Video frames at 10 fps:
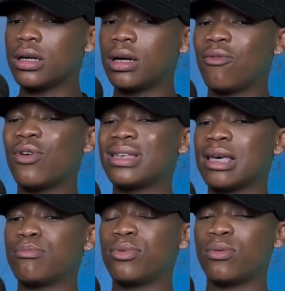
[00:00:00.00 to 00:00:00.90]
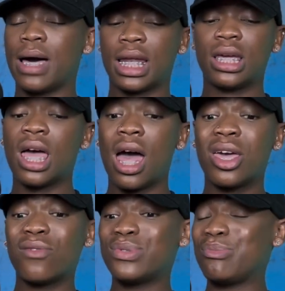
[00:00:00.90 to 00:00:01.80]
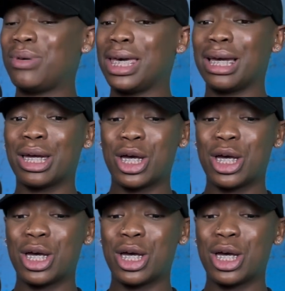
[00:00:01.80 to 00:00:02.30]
For example, but yeah, you have to bring